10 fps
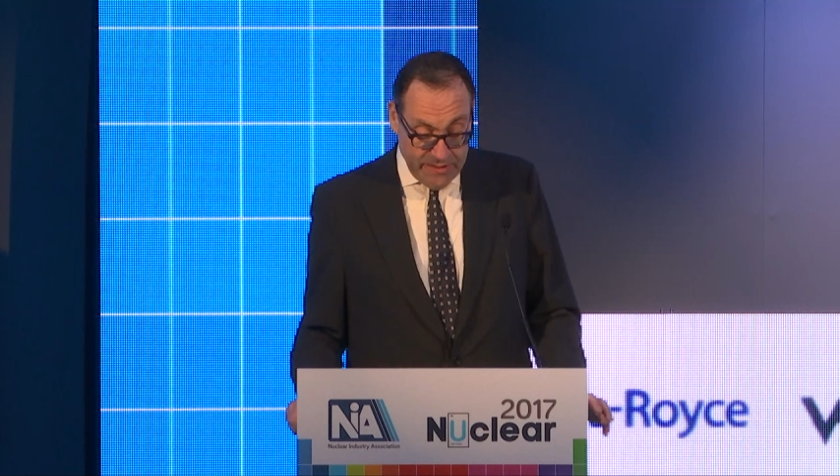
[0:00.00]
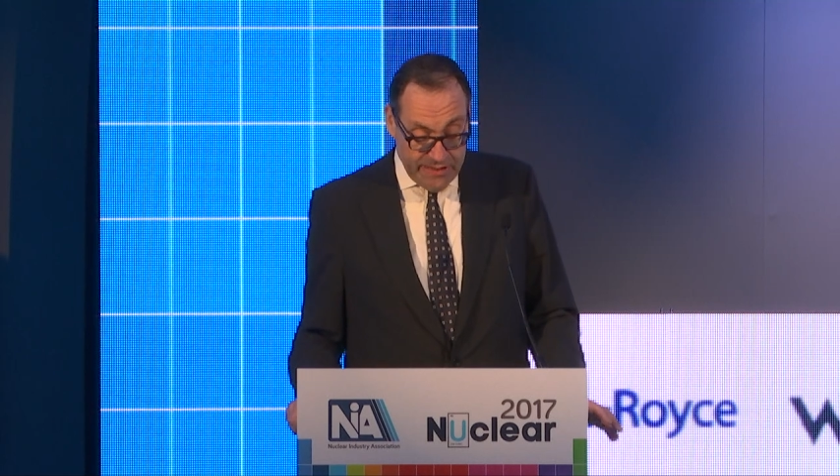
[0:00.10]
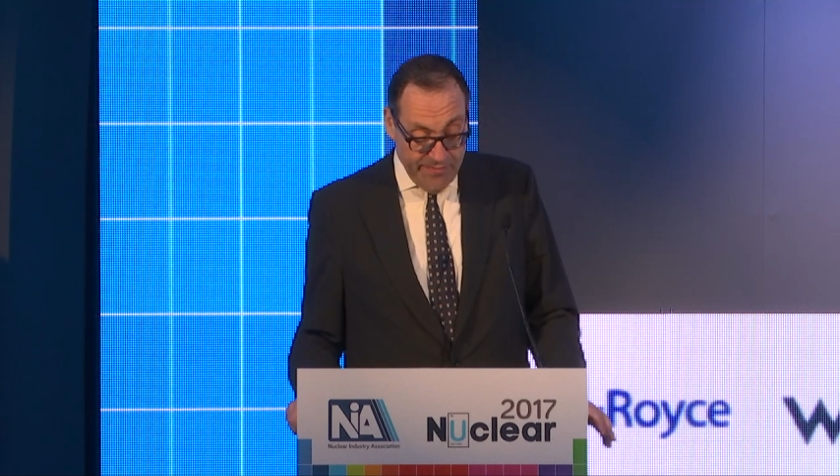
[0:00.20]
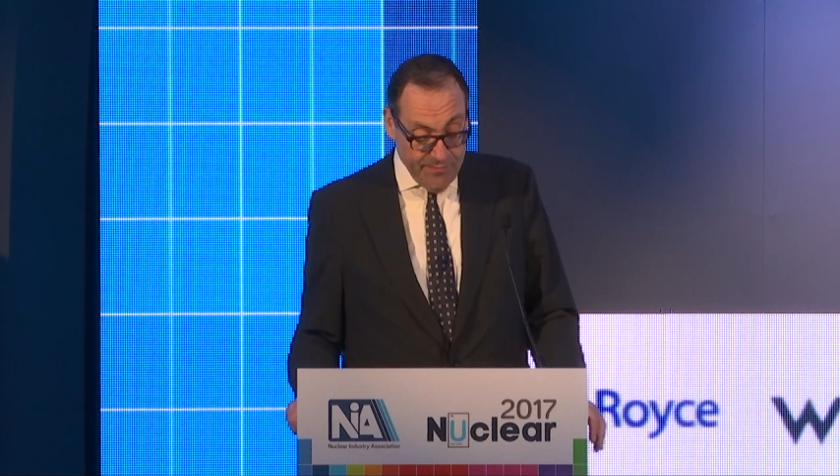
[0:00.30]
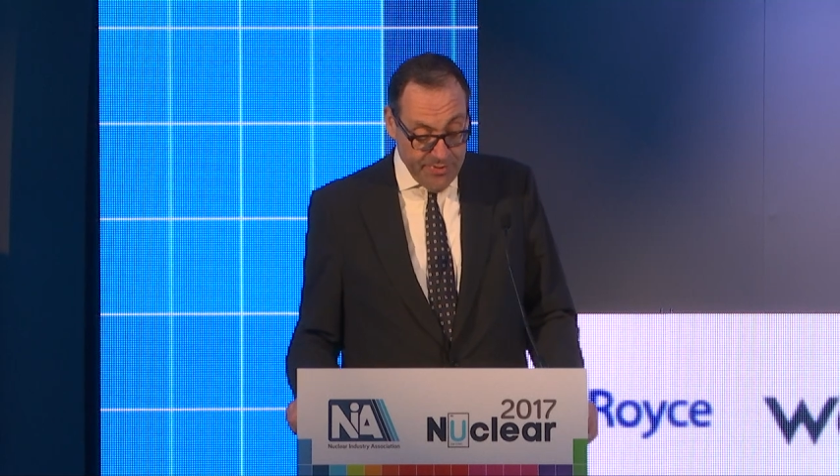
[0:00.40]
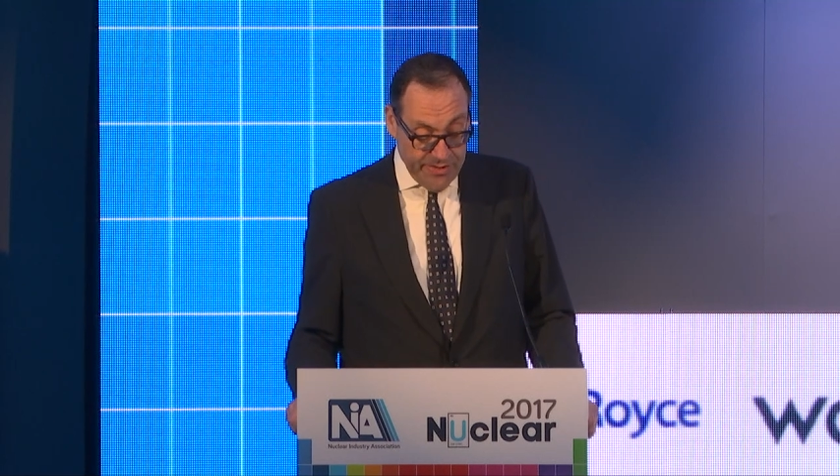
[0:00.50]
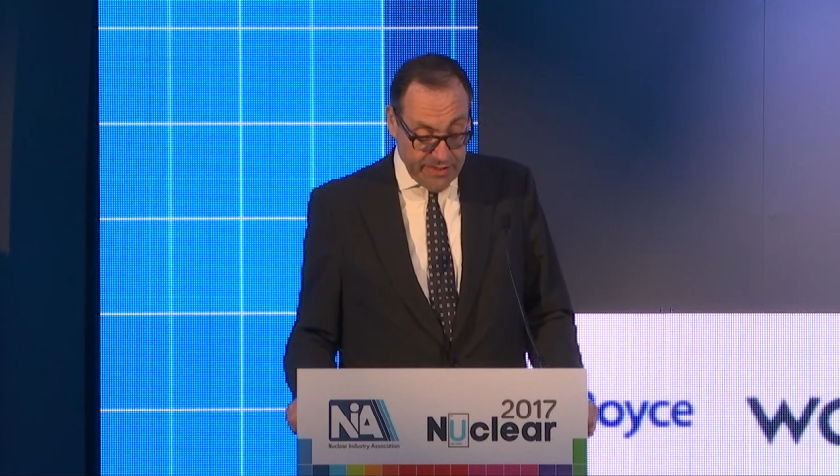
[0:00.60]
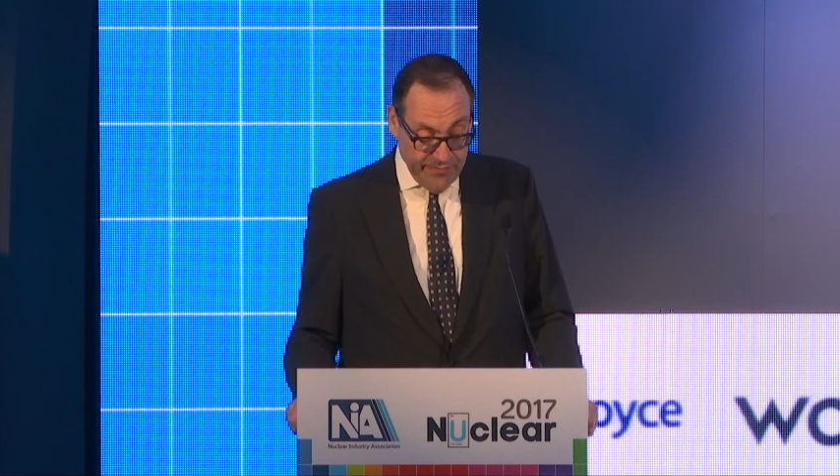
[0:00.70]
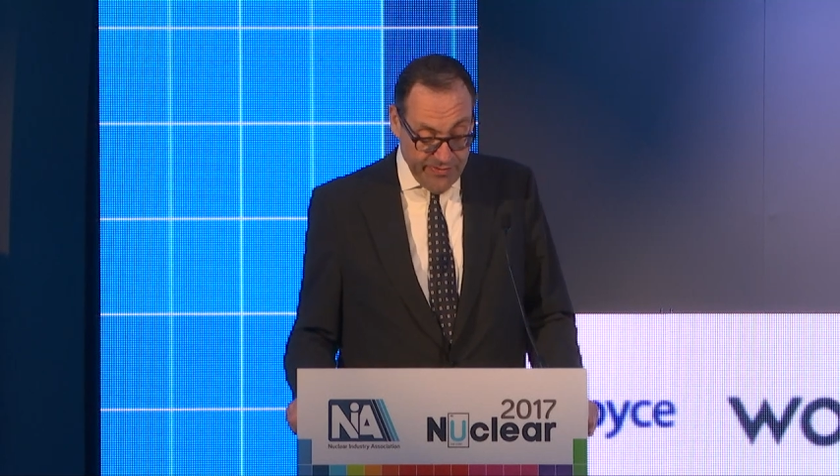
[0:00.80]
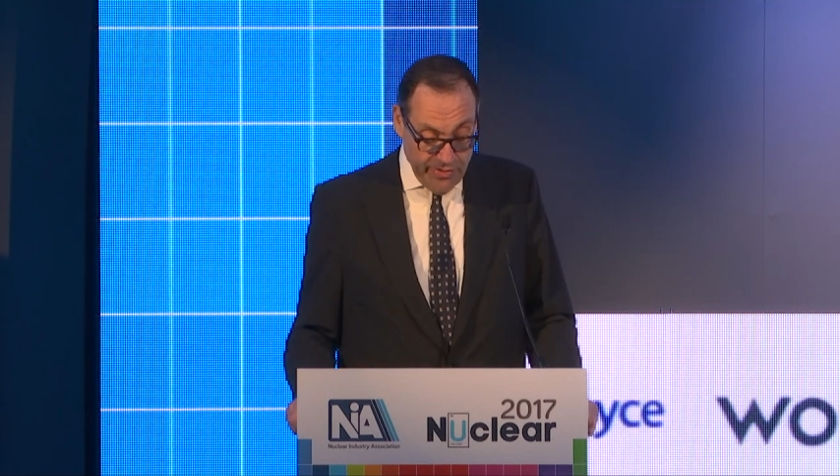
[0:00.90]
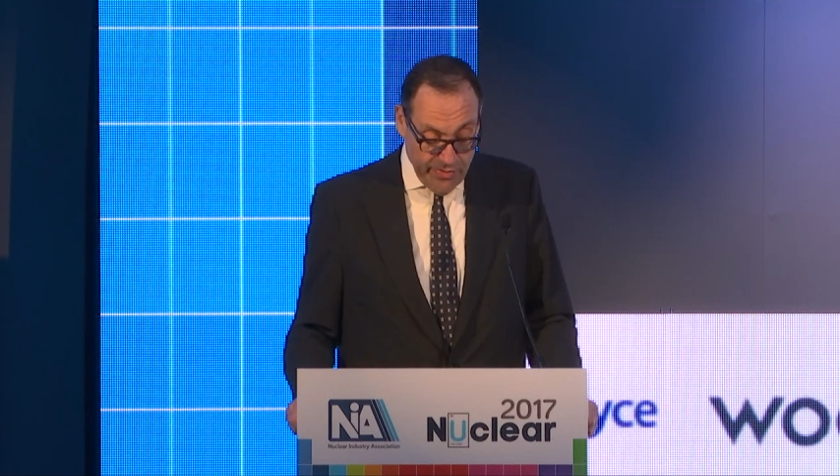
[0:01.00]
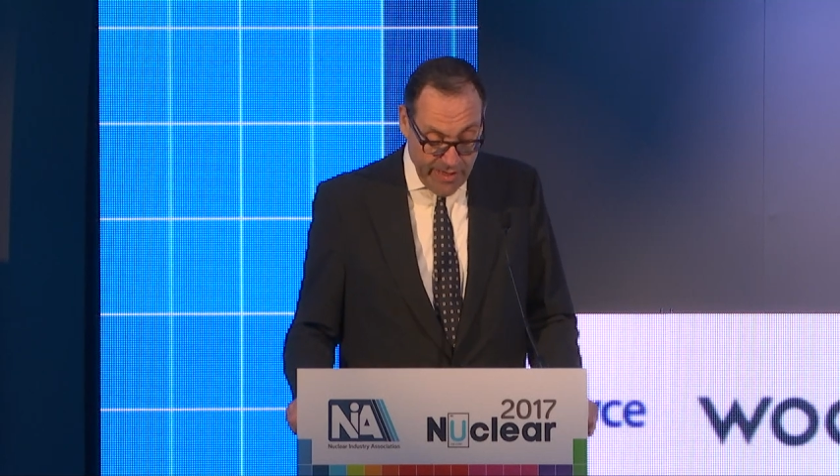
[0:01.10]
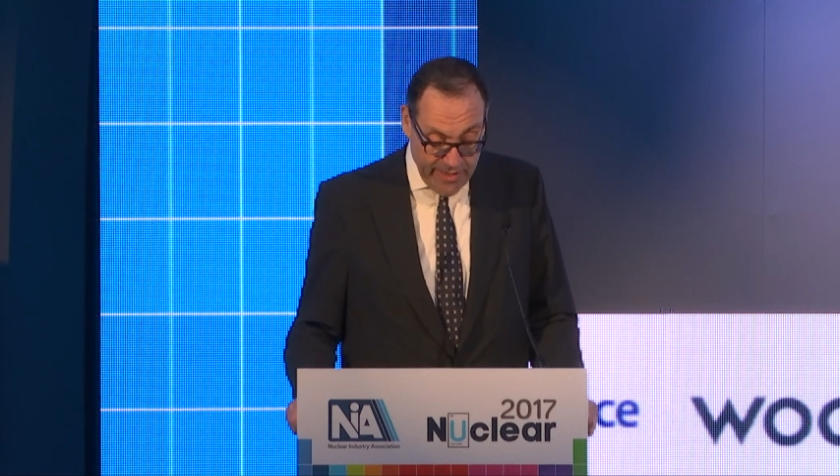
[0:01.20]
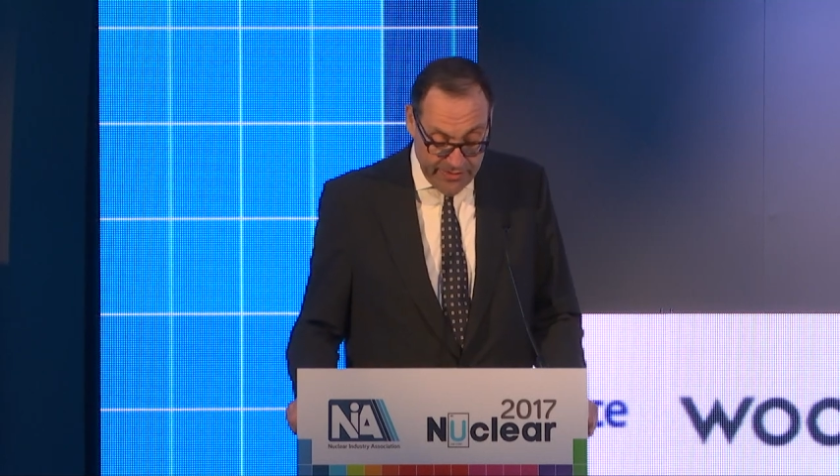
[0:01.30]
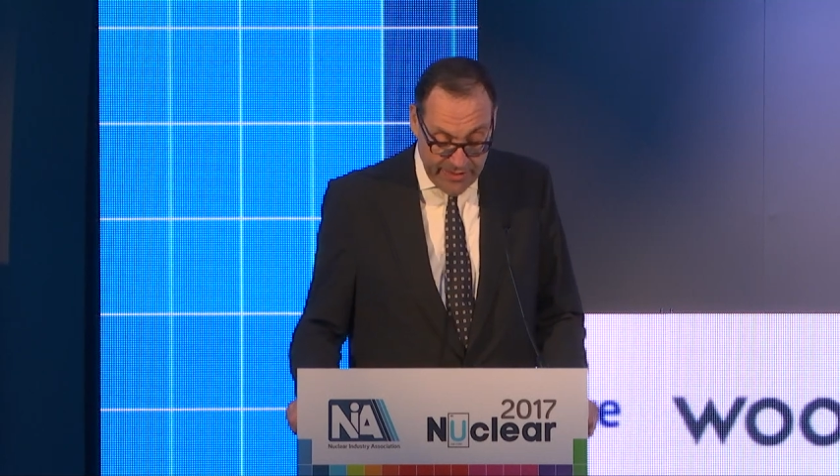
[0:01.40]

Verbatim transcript: seven percent of the U K's